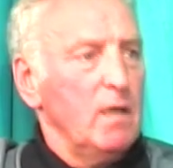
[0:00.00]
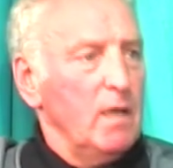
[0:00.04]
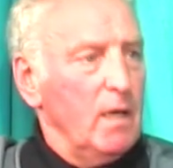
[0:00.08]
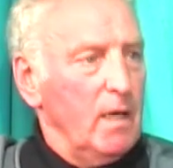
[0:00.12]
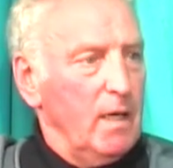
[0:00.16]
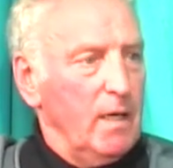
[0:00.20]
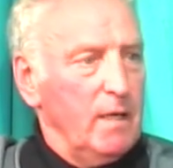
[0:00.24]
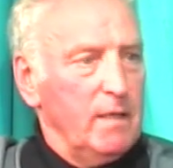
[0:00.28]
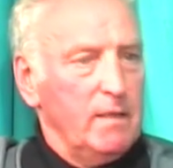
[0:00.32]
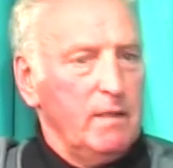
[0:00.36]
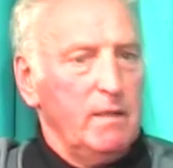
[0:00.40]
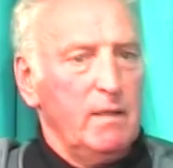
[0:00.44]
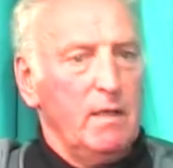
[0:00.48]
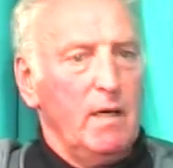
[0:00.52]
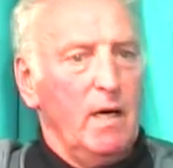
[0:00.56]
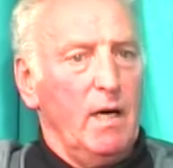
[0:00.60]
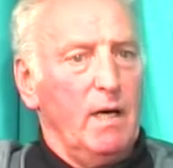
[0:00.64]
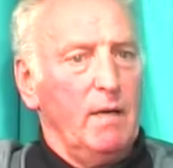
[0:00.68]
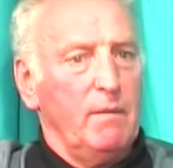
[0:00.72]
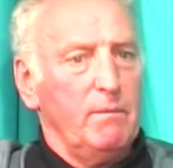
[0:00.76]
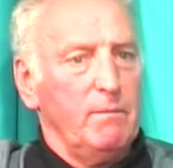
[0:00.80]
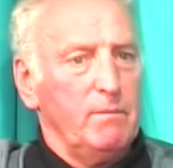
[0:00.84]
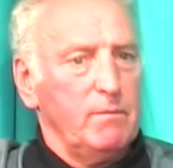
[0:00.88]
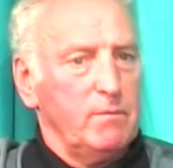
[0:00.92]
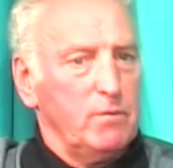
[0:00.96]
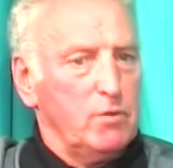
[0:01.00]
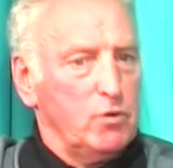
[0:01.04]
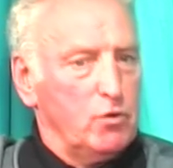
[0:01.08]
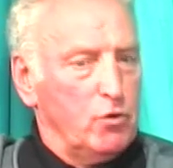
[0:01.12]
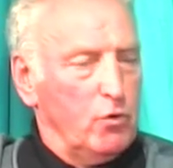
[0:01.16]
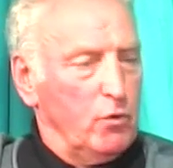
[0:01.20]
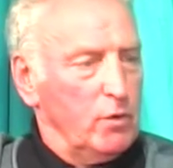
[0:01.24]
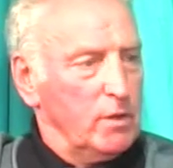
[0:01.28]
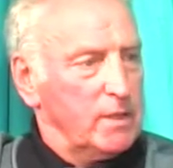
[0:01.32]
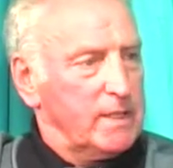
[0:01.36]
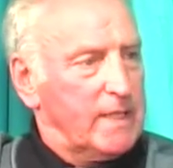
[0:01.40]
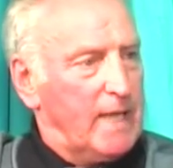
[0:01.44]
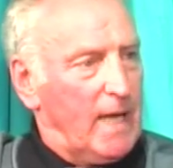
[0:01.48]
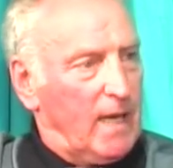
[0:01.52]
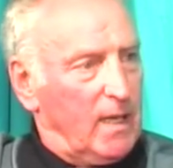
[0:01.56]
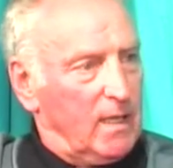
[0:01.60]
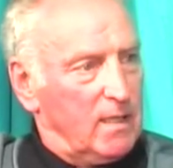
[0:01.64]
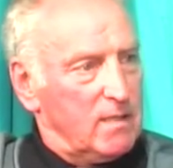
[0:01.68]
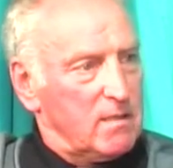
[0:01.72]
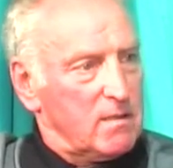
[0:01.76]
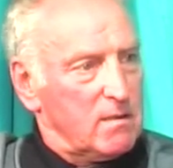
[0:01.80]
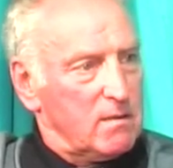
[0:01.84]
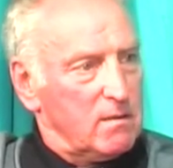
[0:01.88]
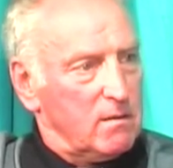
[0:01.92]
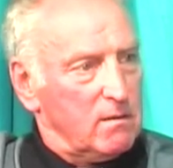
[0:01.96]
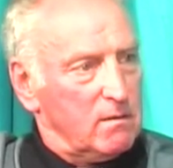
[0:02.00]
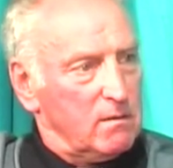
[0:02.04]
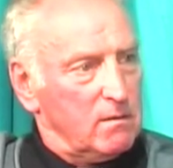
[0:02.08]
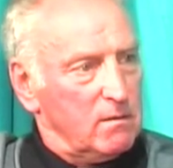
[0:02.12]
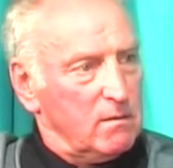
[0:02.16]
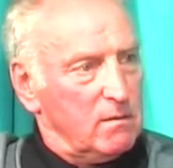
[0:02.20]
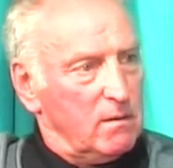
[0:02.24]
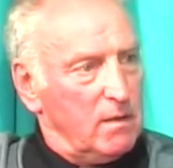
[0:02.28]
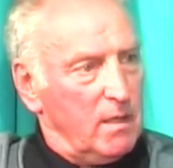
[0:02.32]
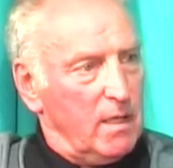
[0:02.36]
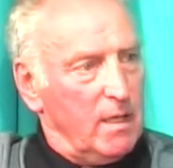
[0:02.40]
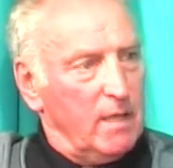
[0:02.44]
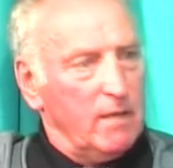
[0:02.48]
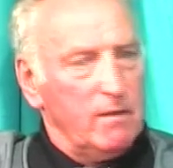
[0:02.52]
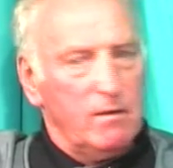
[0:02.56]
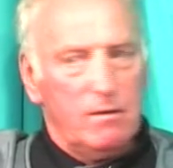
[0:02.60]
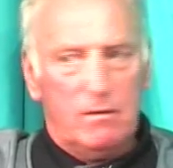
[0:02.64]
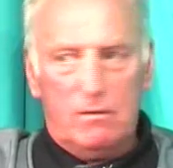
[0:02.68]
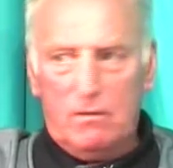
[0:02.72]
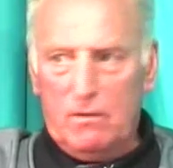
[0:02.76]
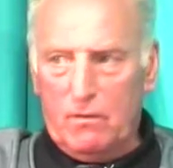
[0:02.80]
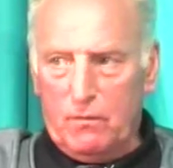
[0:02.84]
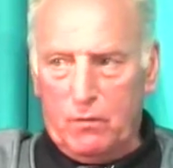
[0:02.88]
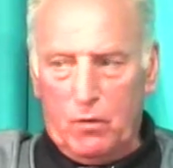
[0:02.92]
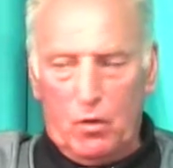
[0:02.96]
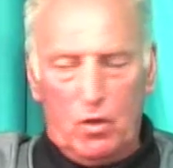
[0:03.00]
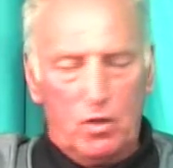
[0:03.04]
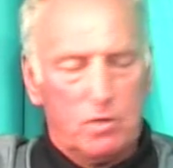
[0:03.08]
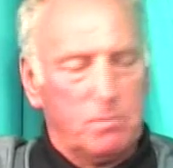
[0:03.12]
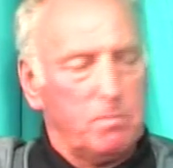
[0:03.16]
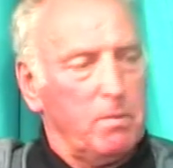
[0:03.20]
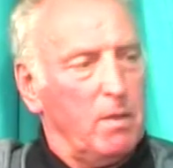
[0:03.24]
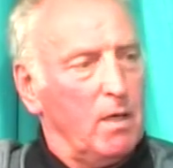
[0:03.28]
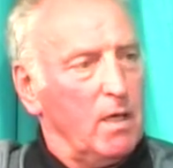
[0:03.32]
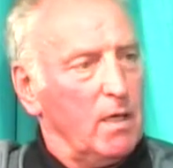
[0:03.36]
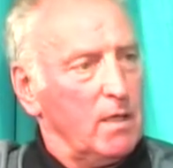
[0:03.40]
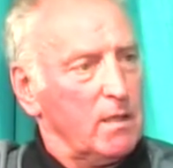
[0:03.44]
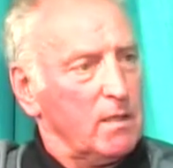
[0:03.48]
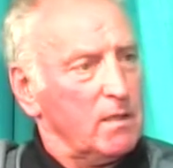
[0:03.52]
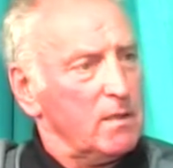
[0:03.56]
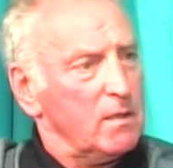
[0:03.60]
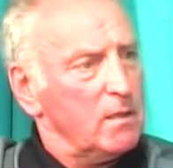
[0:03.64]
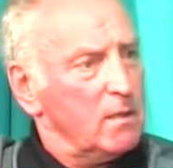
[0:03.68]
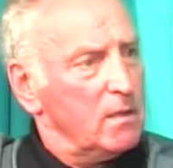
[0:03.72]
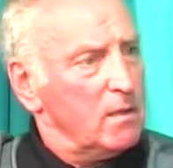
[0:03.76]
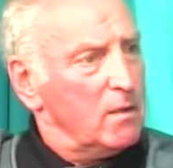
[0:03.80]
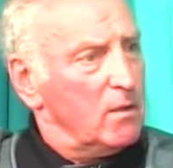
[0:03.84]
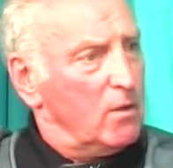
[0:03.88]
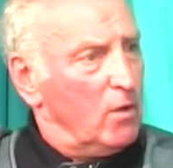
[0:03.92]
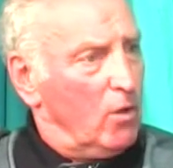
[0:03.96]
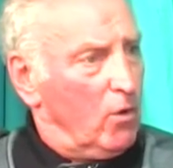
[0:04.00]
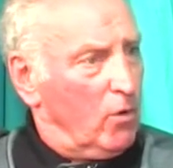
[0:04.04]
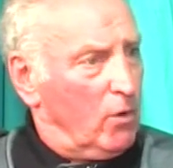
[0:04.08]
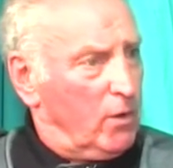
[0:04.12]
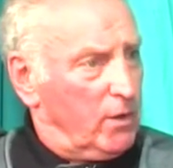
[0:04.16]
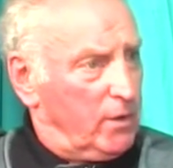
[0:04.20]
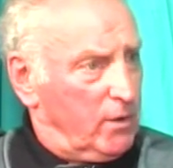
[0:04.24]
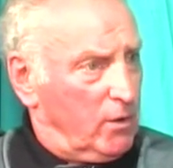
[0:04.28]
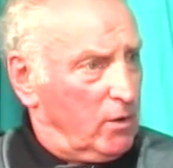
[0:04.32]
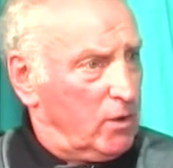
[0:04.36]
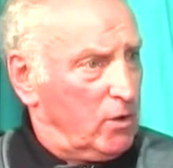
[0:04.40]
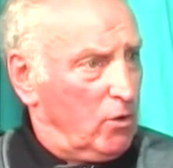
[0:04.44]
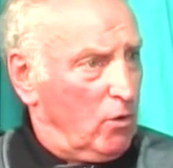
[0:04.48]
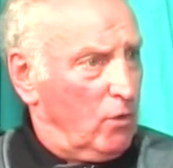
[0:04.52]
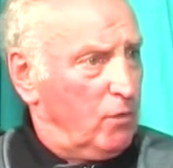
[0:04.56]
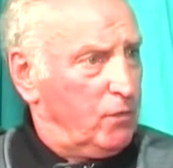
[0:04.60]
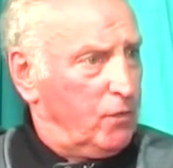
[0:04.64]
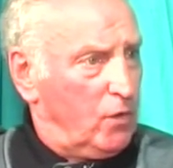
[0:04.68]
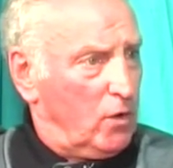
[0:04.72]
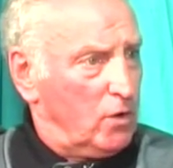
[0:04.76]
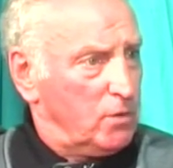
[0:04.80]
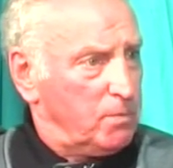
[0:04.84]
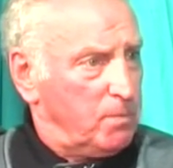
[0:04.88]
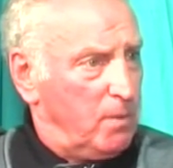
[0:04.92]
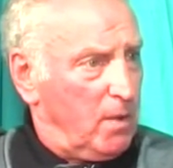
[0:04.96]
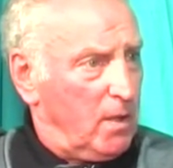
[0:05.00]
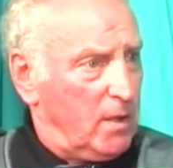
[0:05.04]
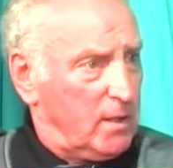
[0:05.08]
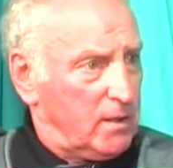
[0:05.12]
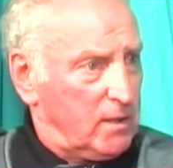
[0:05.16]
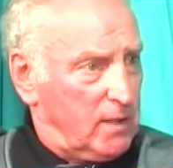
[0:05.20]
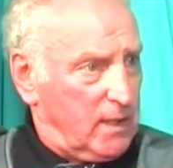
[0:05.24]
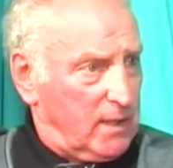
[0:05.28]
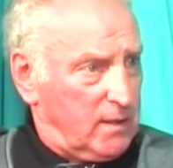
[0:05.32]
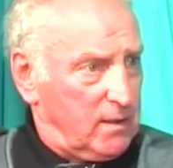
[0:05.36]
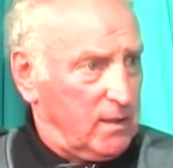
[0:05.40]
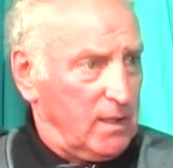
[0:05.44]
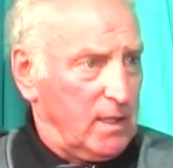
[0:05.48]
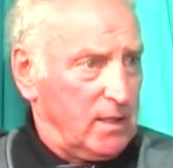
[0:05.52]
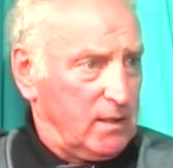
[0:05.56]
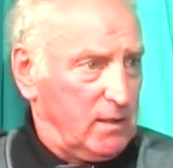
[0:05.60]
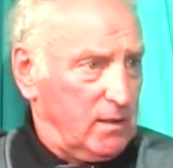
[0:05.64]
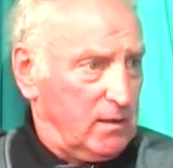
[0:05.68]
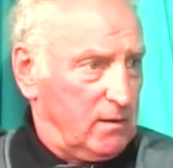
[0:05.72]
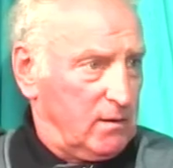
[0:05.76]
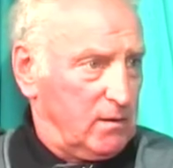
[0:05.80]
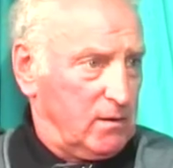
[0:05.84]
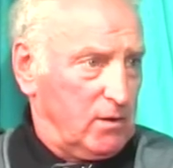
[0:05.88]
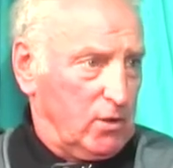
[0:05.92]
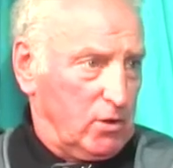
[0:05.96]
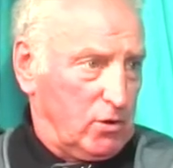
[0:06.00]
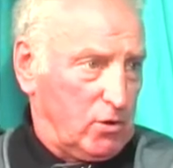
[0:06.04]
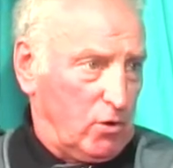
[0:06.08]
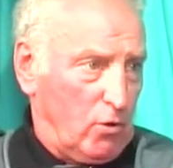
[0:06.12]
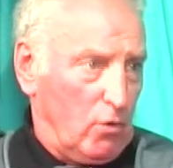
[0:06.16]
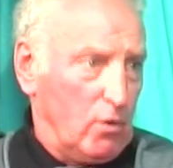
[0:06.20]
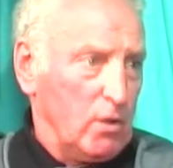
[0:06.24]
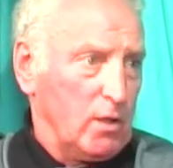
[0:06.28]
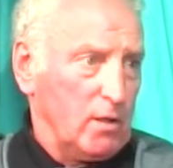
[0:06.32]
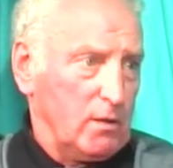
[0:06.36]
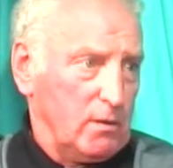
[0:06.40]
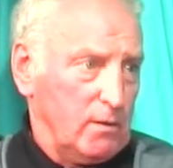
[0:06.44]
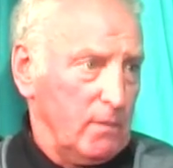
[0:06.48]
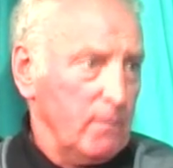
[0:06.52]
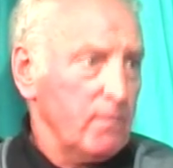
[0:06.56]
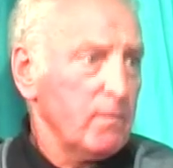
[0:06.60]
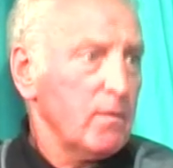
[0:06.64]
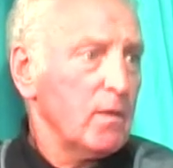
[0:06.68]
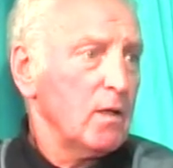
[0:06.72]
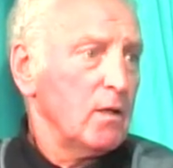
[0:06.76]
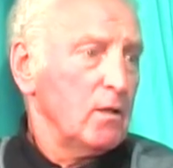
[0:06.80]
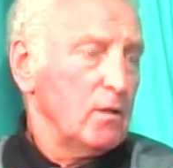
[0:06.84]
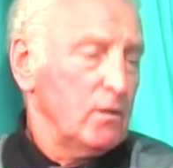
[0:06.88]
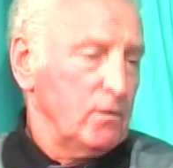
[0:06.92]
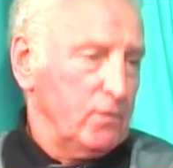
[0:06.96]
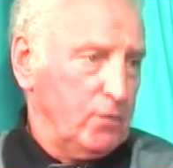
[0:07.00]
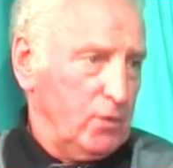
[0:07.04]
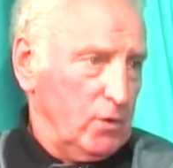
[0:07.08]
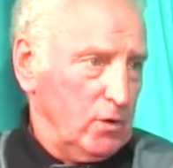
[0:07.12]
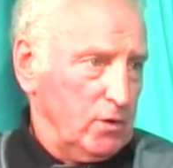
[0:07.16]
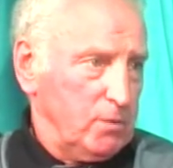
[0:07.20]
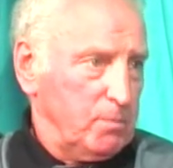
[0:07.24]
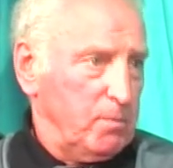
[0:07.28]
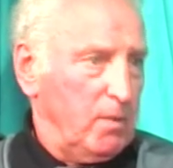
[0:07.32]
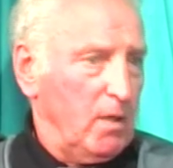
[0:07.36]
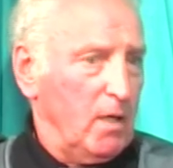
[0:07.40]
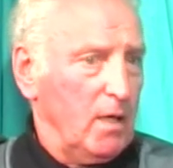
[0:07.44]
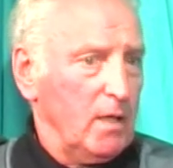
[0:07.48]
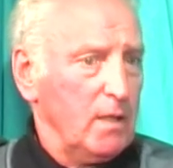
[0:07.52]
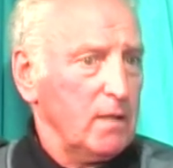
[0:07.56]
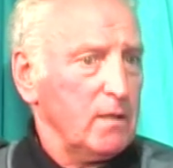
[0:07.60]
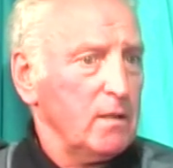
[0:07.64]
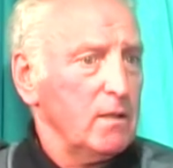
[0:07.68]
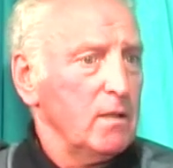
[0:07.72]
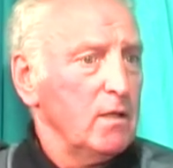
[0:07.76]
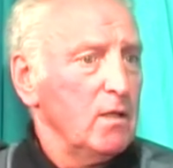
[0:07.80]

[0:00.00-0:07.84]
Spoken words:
and doing galas in the Falls Park. No, the old Falls Park, not the cooler, the Falls Park.